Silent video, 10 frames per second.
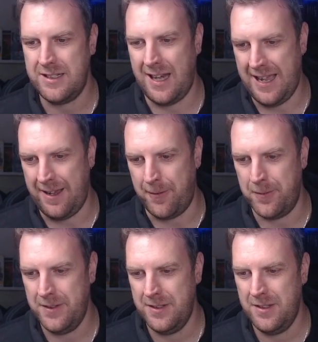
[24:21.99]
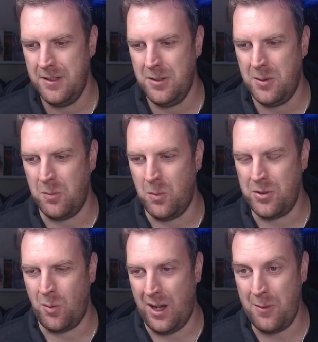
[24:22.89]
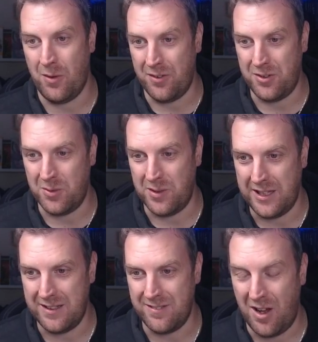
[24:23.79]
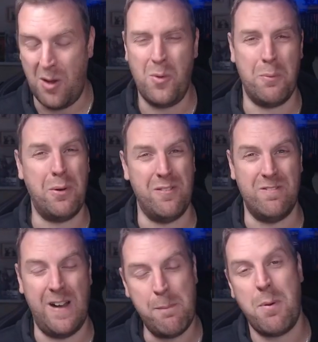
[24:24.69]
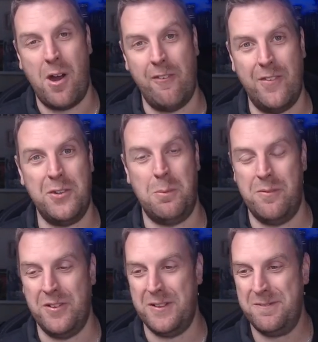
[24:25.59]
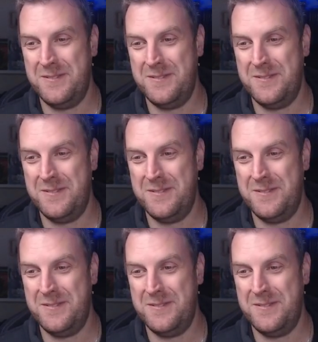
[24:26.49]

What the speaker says: Now, what do I want to do with it? I want to put a vampire on the top of it.